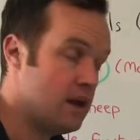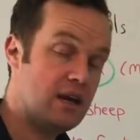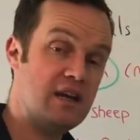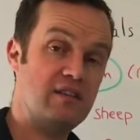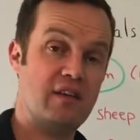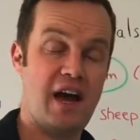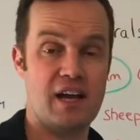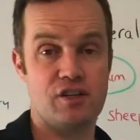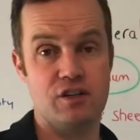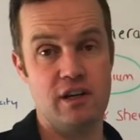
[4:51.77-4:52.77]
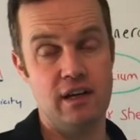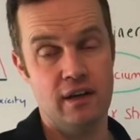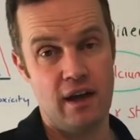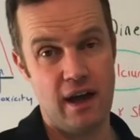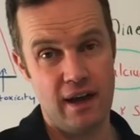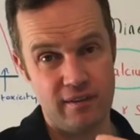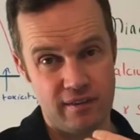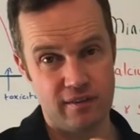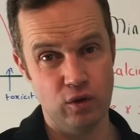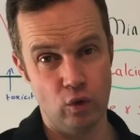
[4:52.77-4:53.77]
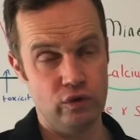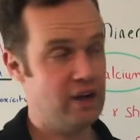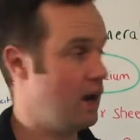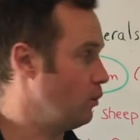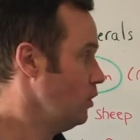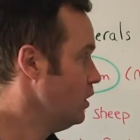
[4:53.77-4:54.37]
is actually slowed down.